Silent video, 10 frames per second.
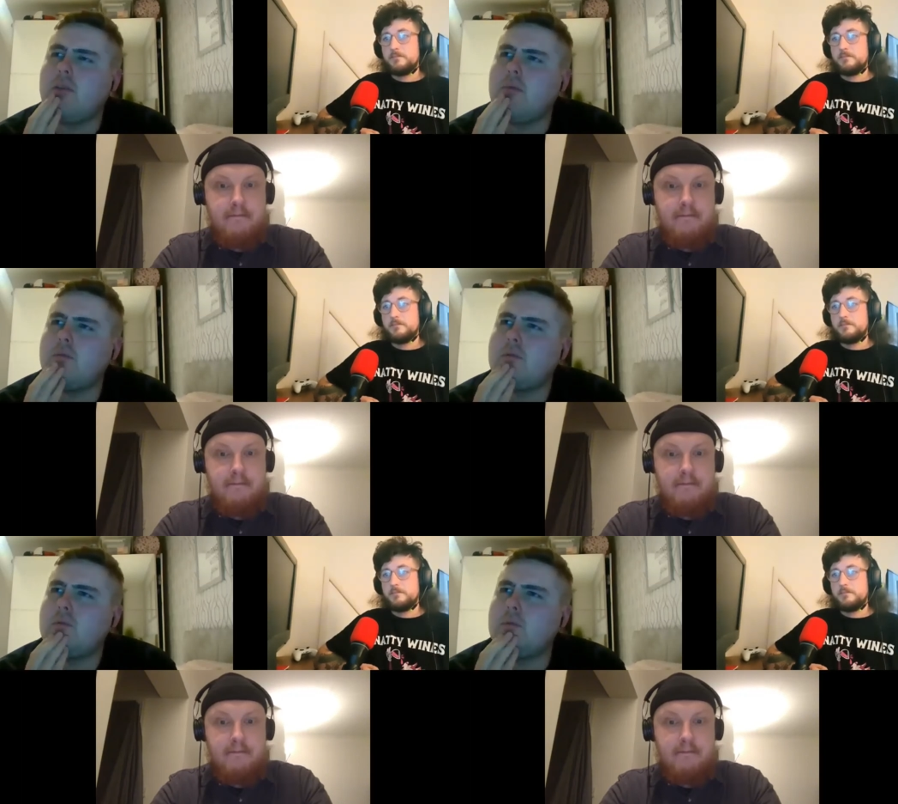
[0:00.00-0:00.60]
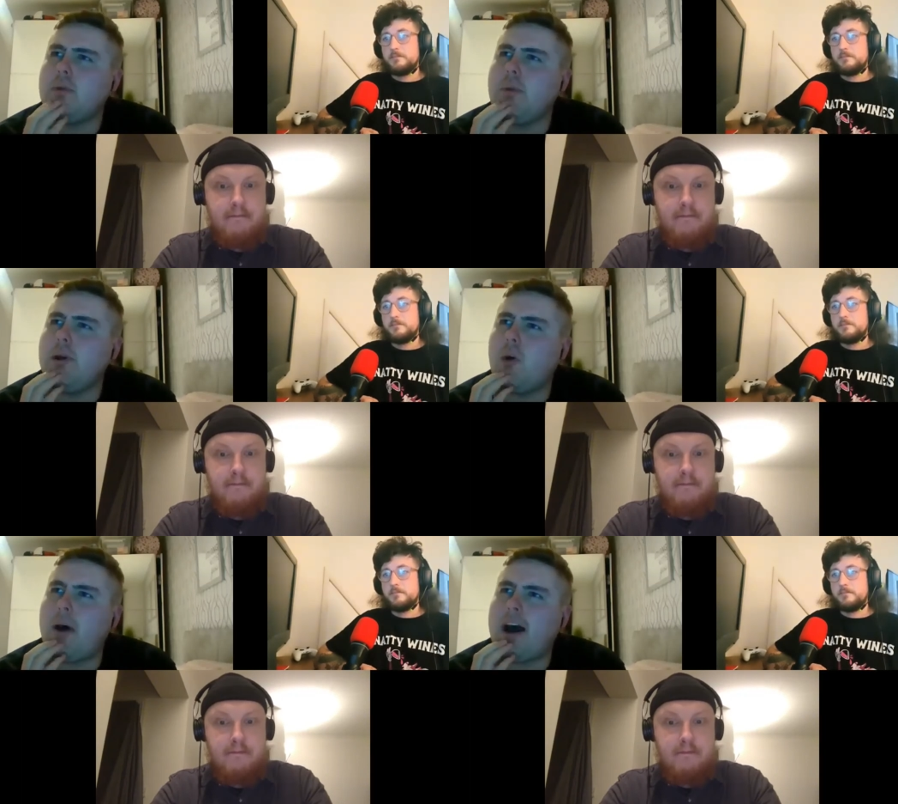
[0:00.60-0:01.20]
Speaker 1: Do we
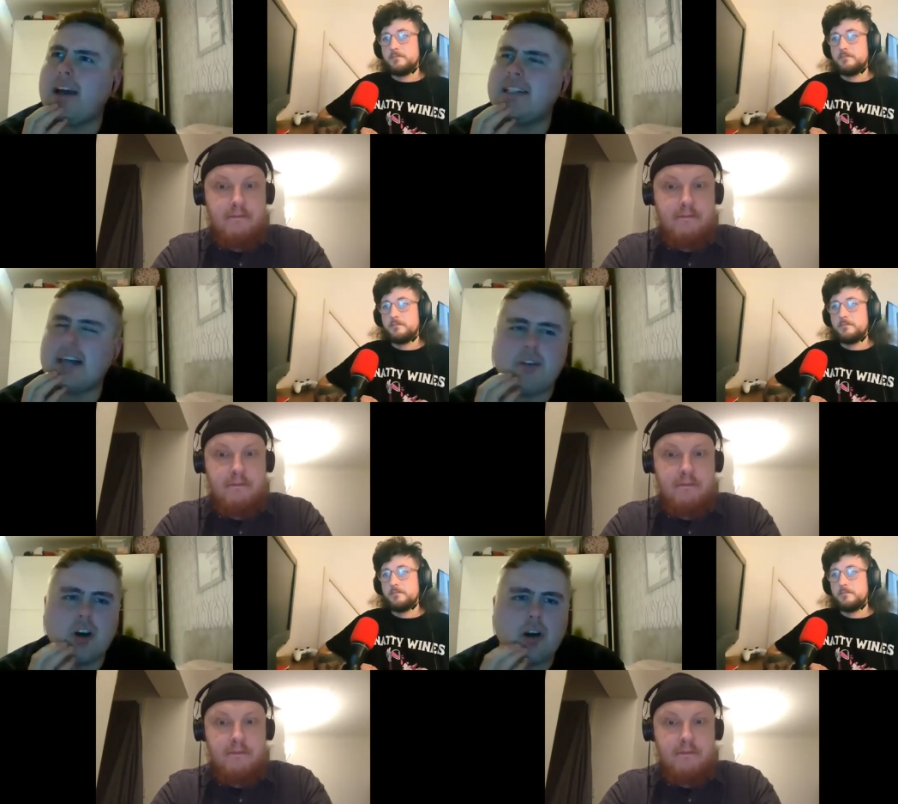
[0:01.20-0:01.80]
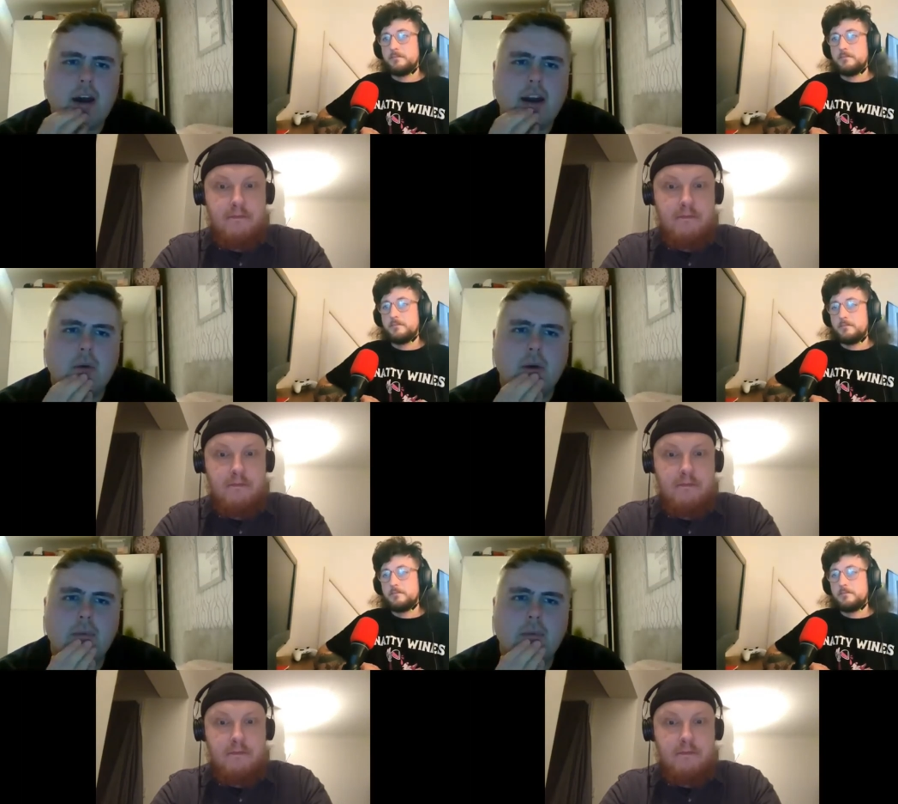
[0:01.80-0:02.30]
go by seven or eight at one